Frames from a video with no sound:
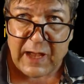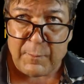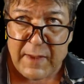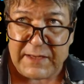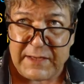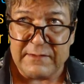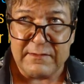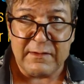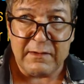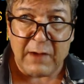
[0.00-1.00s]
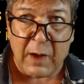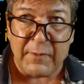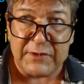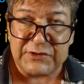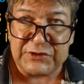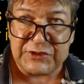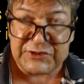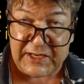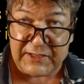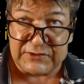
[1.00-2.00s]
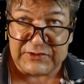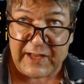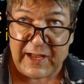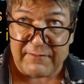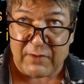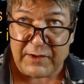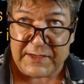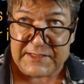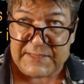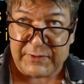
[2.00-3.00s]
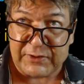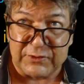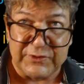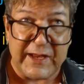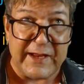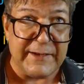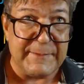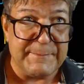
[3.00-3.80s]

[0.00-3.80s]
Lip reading: much sales they have on a typical day.